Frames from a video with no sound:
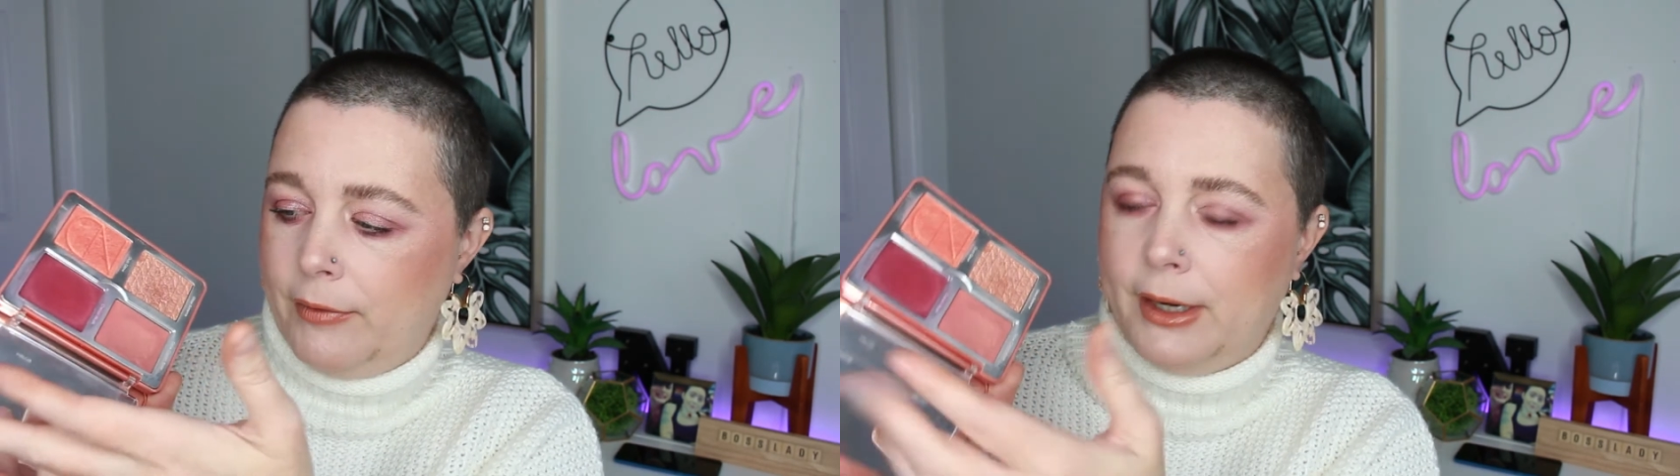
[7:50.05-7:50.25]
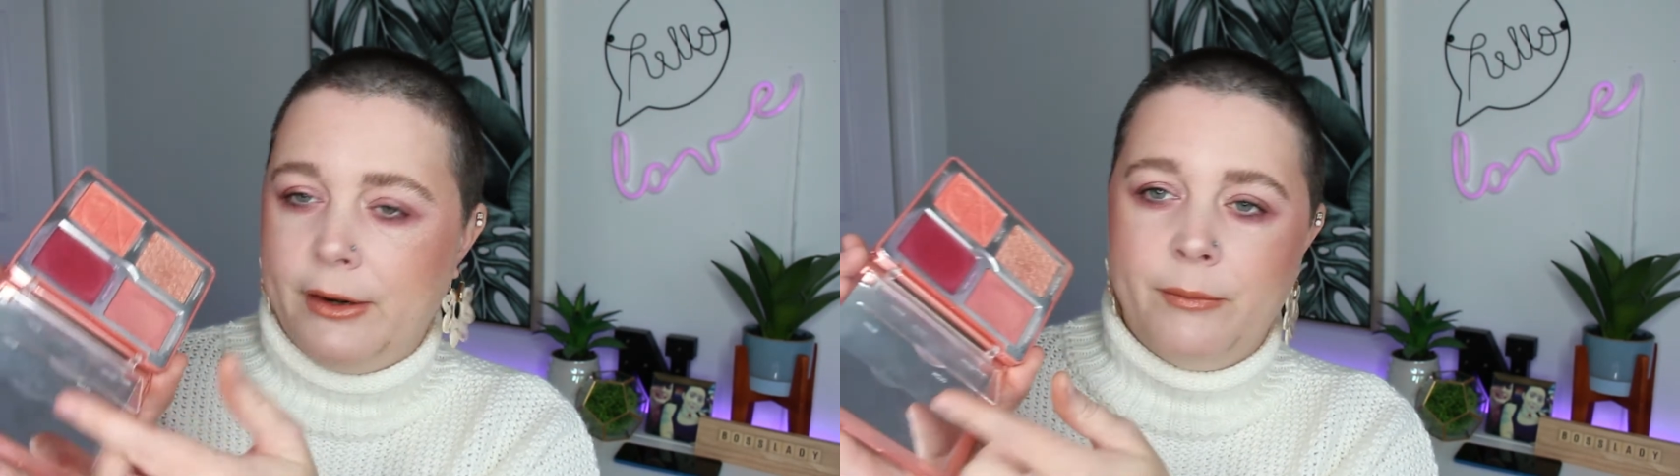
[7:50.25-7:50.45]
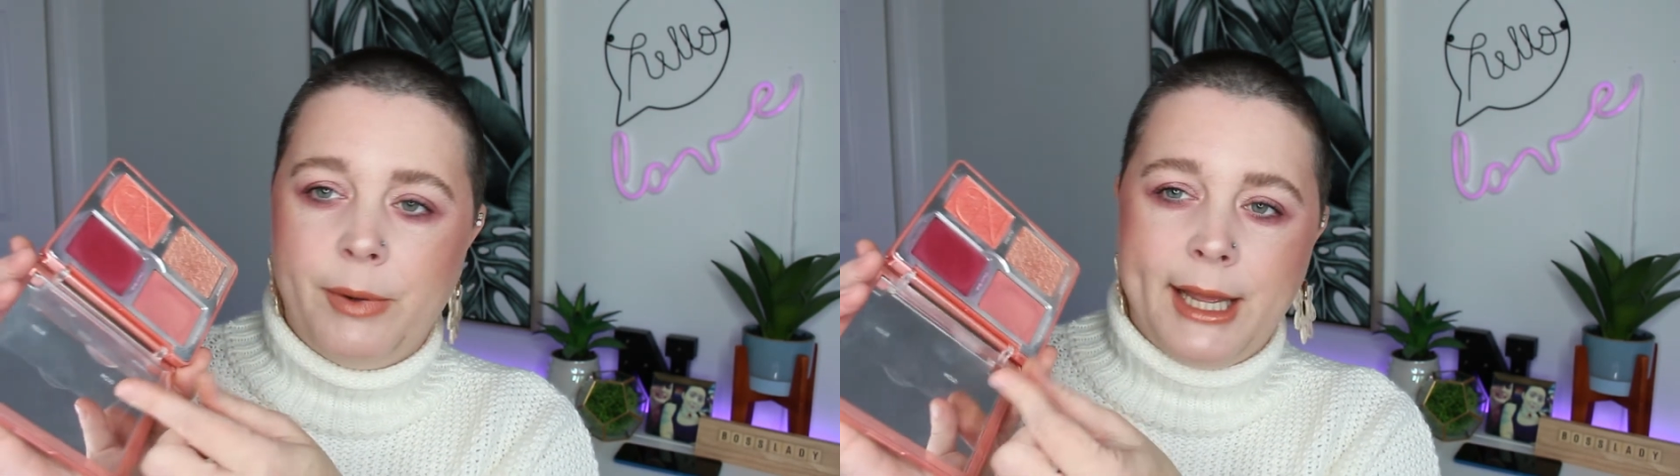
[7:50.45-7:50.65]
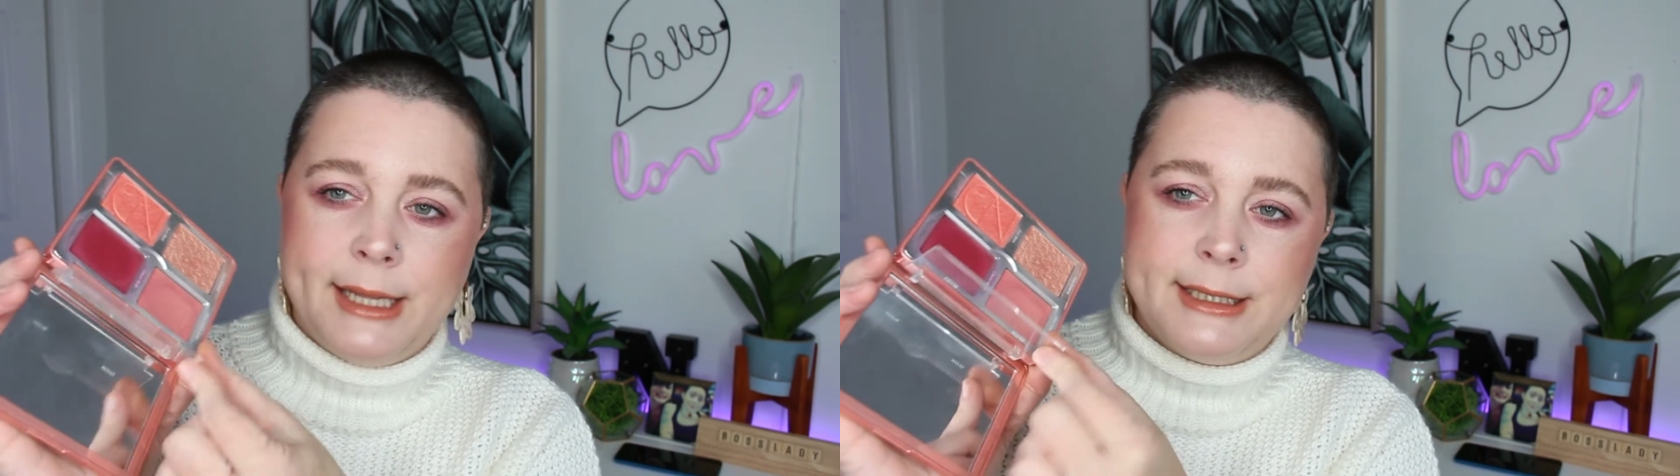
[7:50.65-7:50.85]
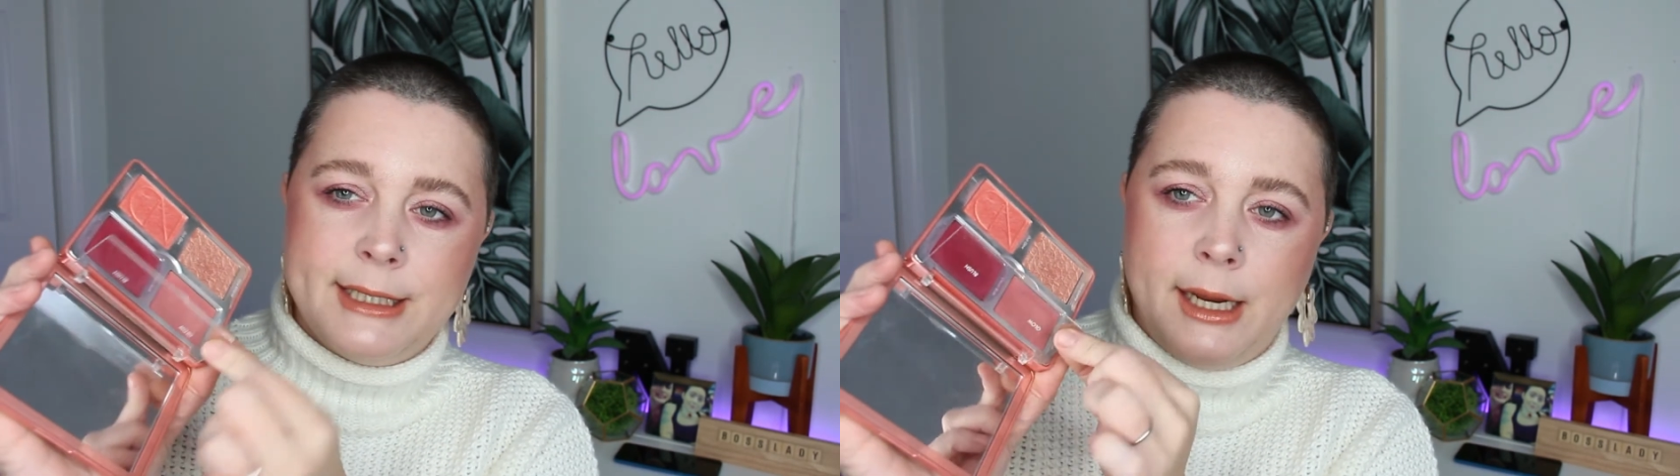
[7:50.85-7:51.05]
the little
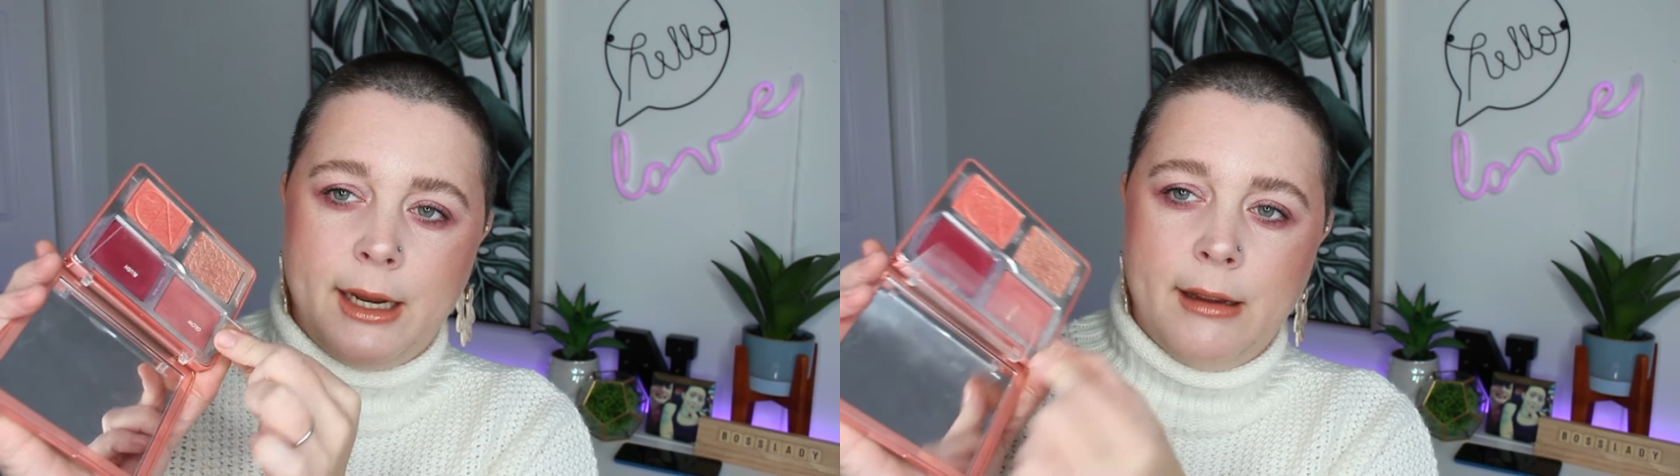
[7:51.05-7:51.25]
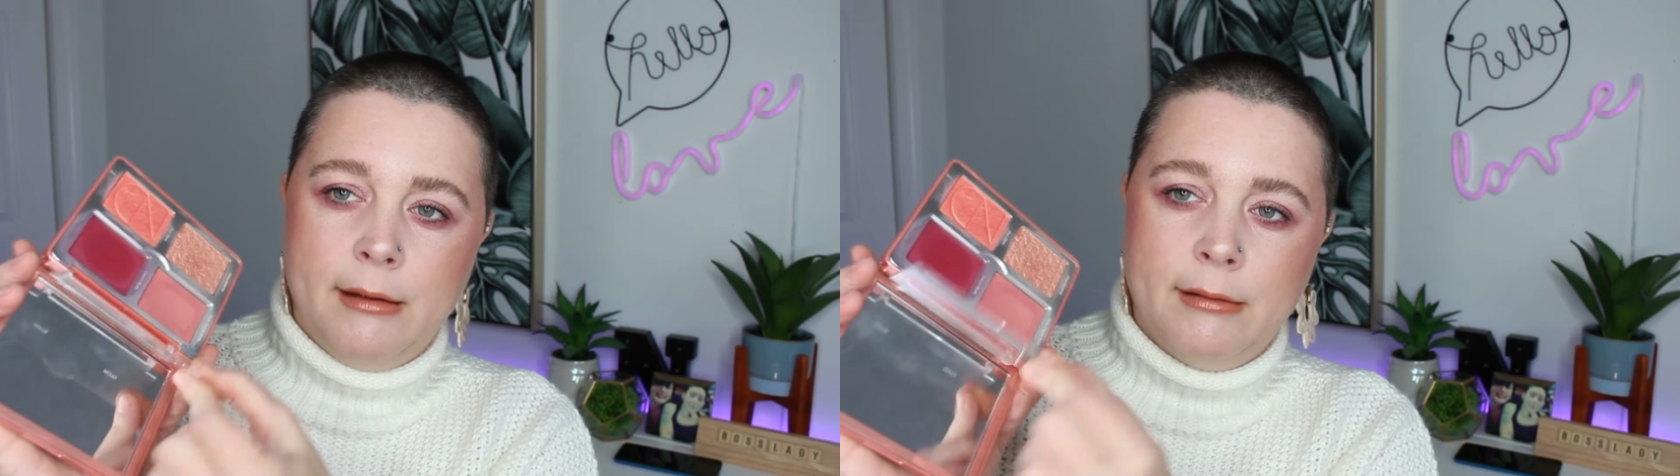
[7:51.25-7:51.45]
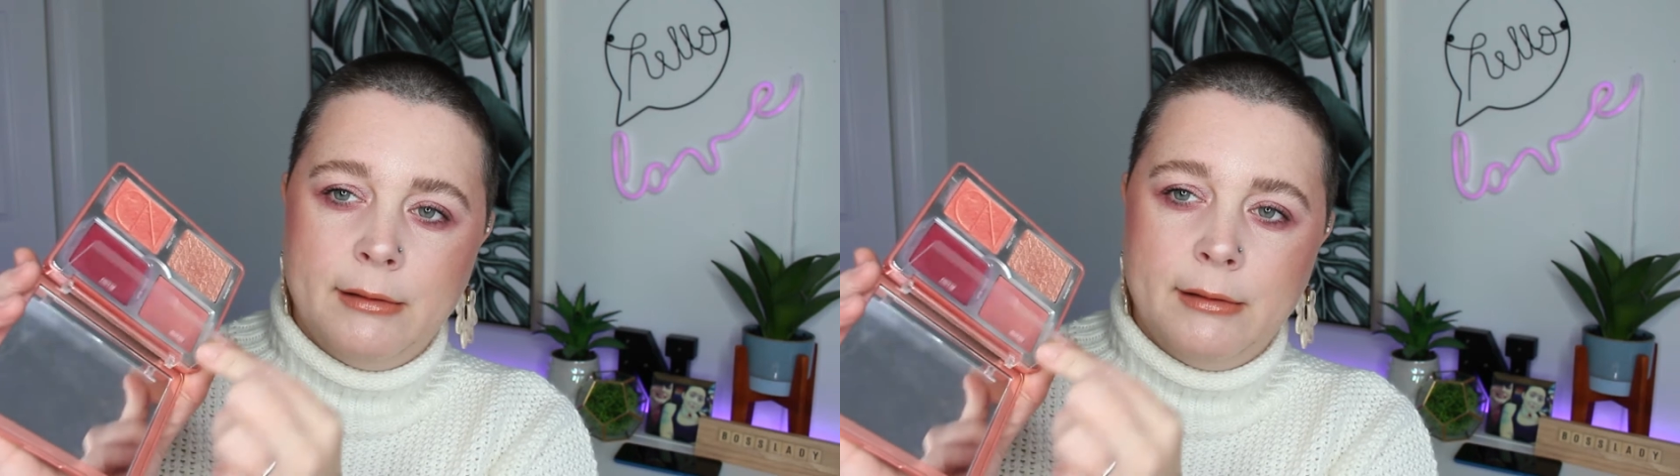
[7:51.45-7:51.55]
plastic